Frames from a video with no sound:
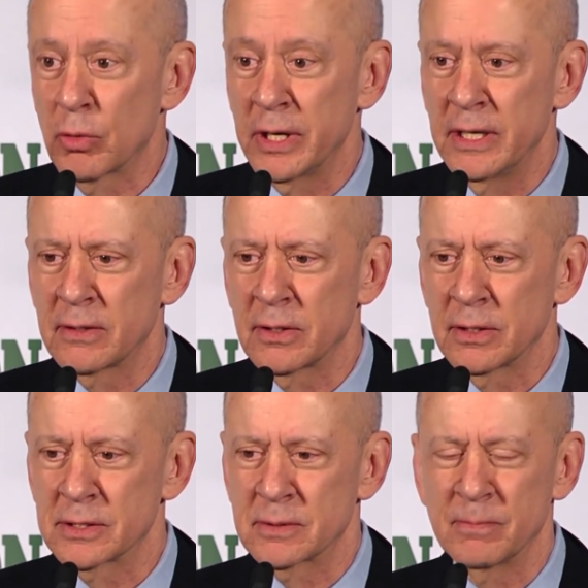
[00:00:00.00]

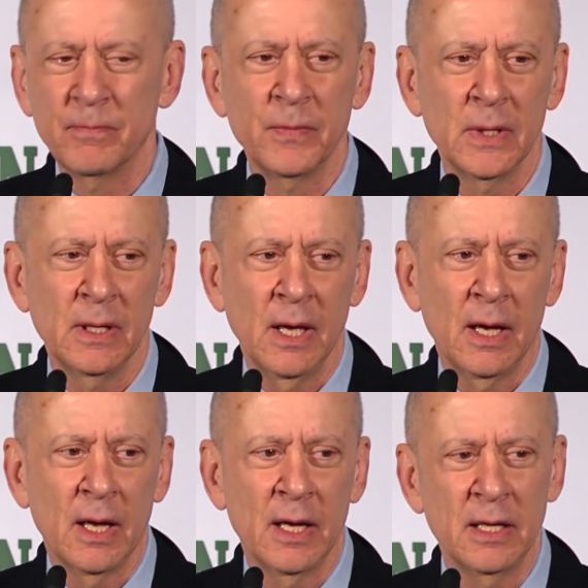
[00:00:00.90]
Orientalism,
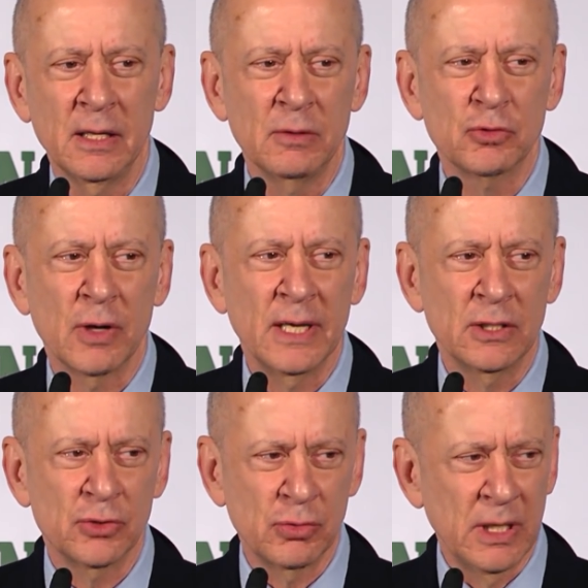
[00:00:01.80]
trying
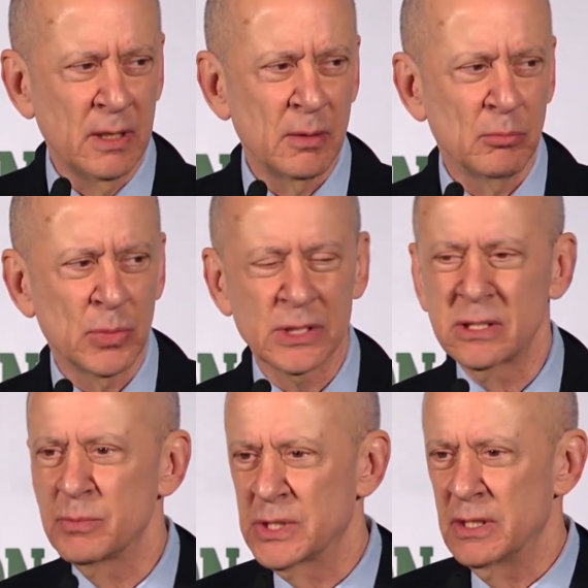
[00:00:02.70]
to treat
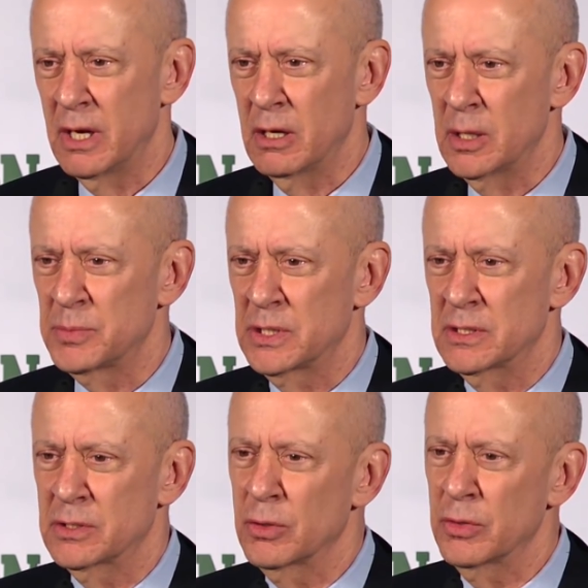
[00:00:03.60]
Muslims and Arabs
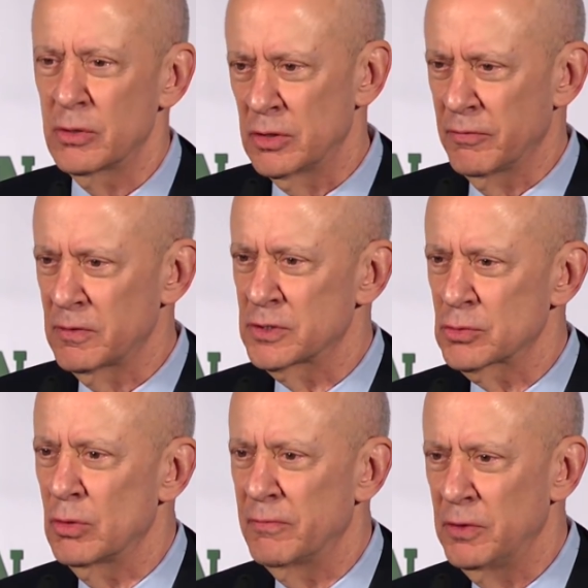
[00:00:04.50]
as though they're a different
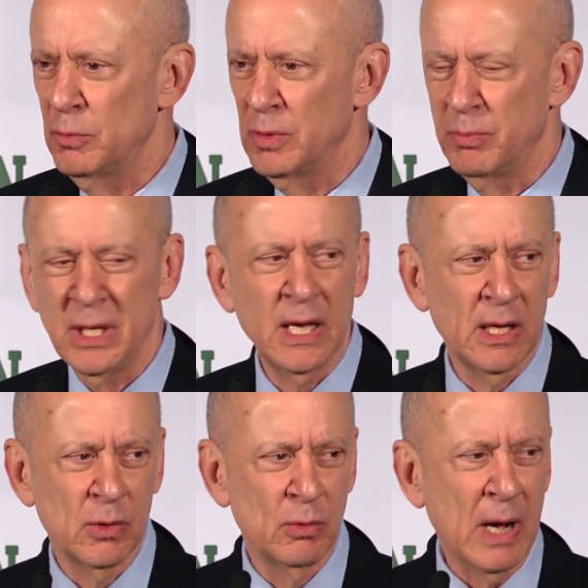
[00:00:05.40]
sort of human
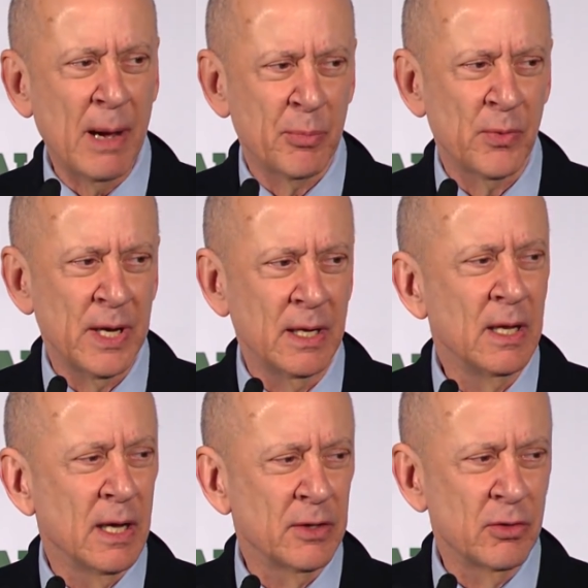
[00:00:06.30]
being who operate
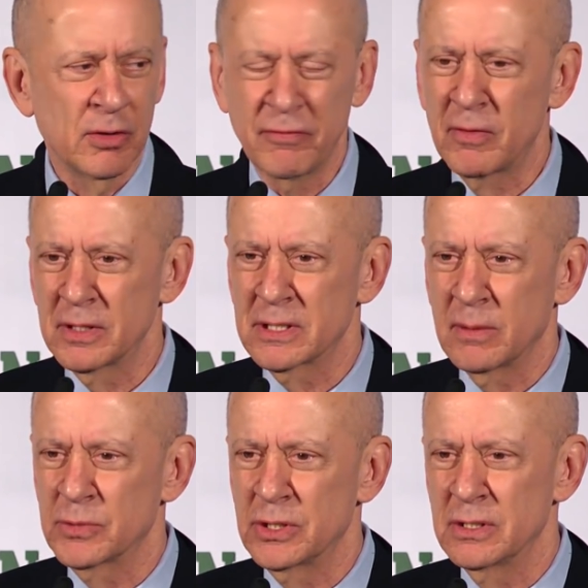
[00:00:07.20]
under different
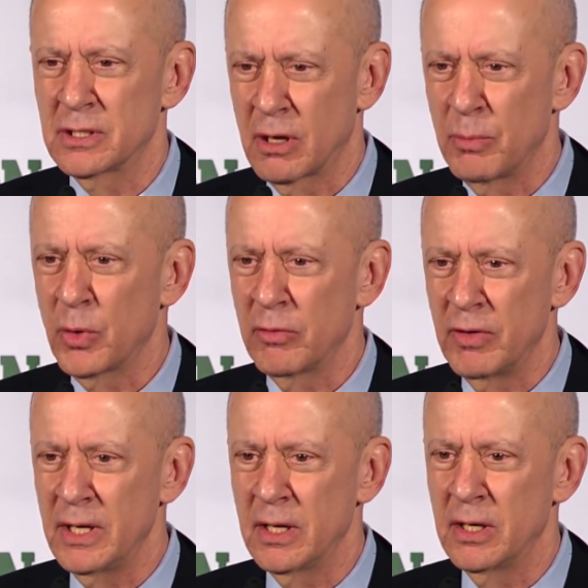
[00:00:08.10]
assumptions and are
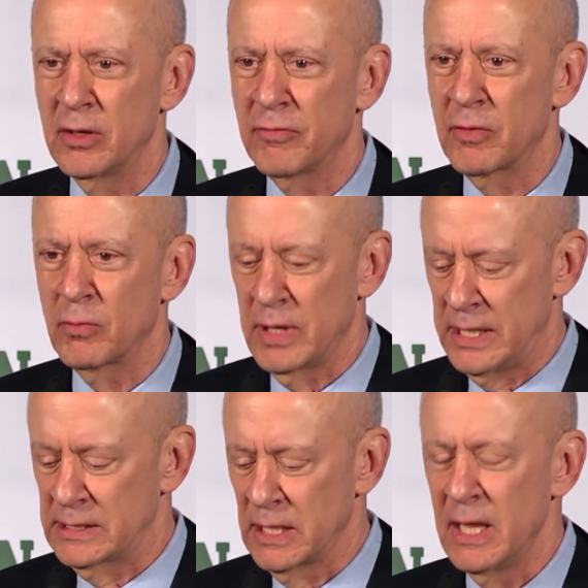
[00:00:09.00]
motivated in different
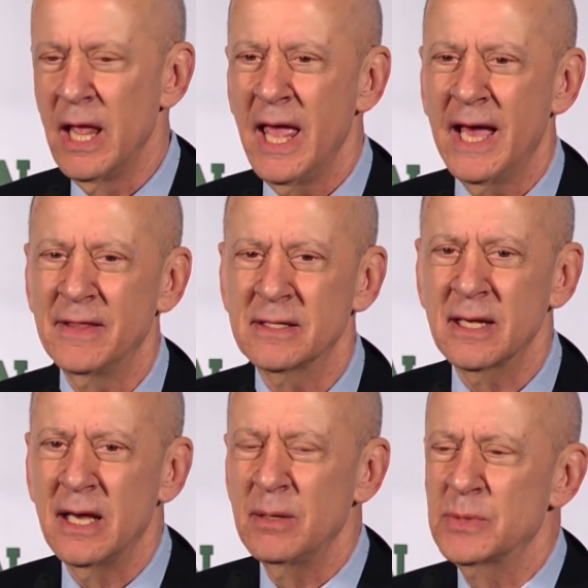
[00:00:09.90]
ways. And the
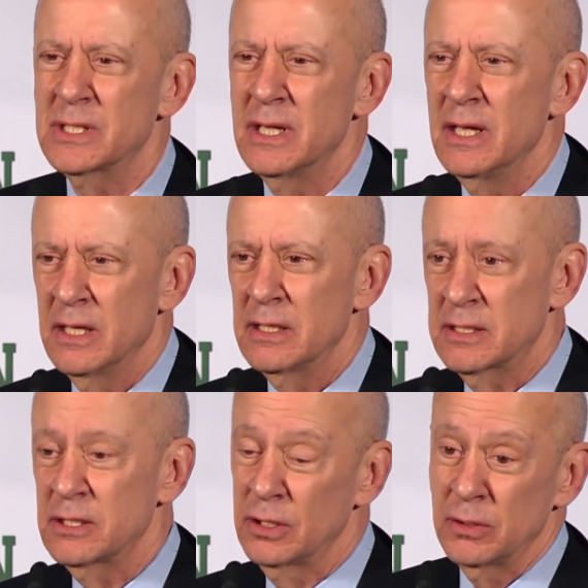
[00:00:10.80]
Times
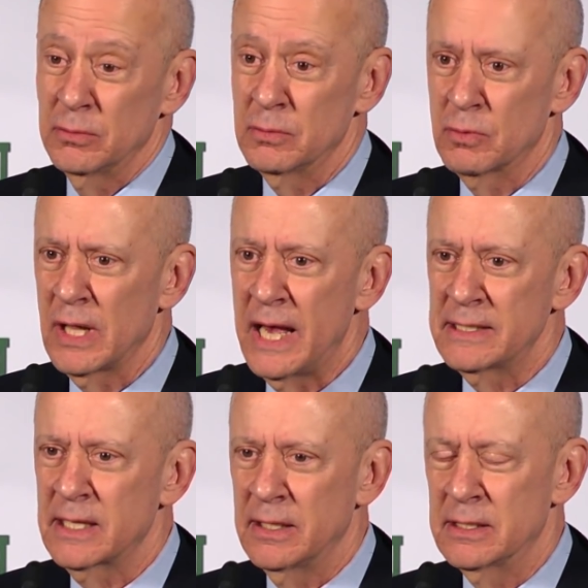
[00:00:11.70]
still
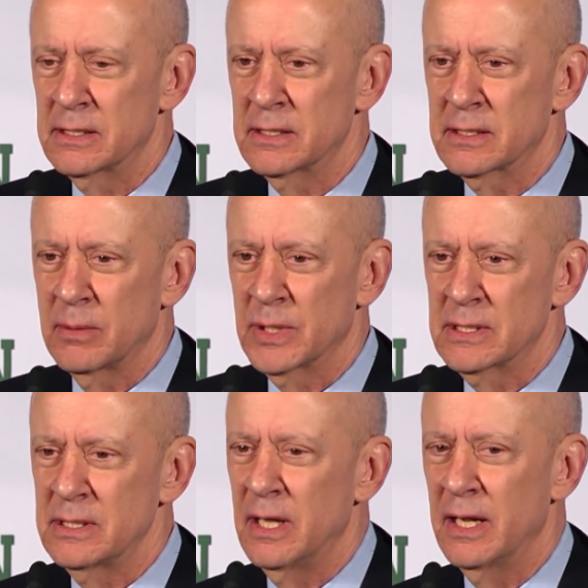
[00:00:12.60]
relies on this to some
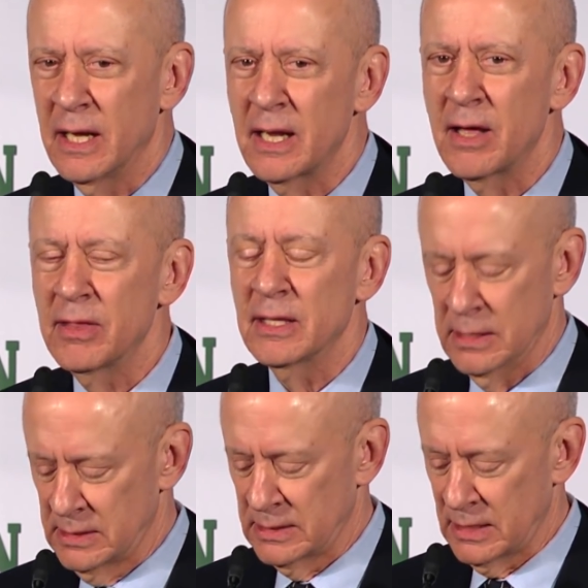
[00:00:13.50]
extent. Again, I think
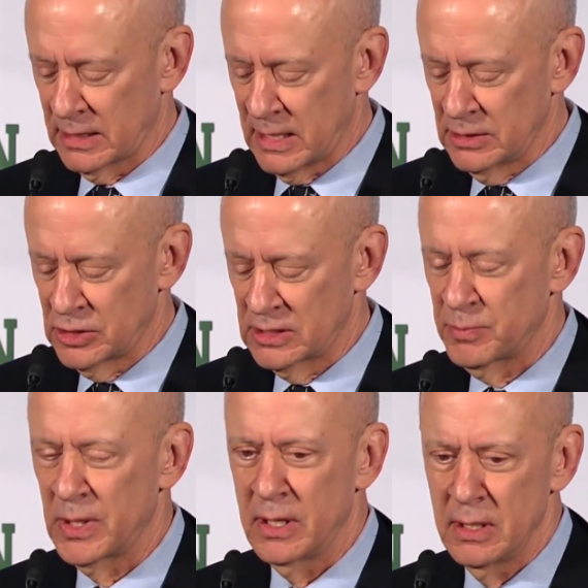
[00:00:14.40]
this is unconscious,
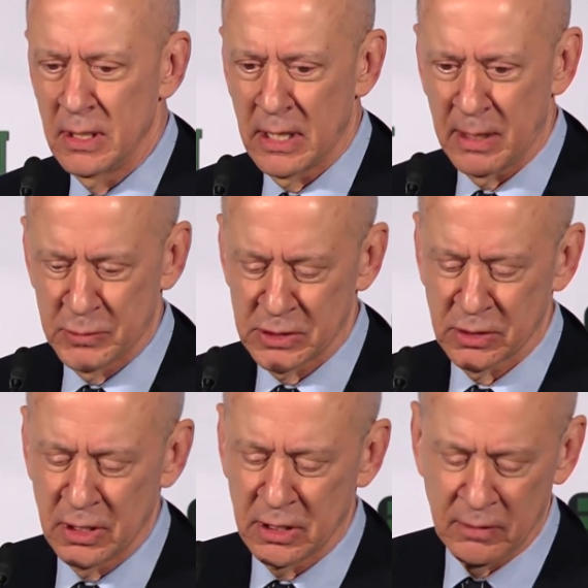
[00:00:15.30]
but I'm just
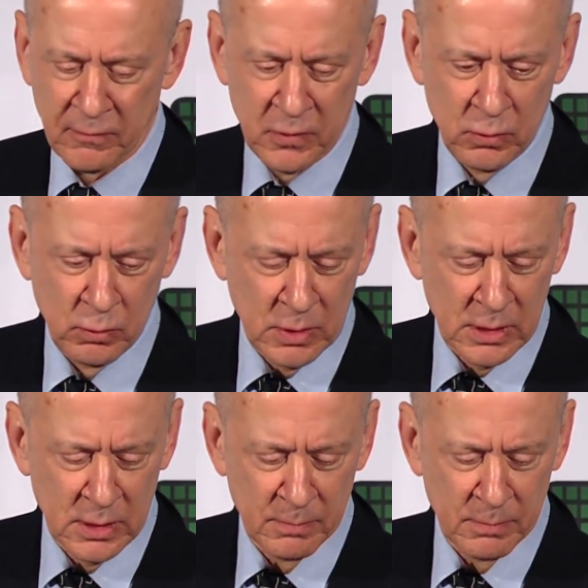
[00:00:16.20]
going to give you,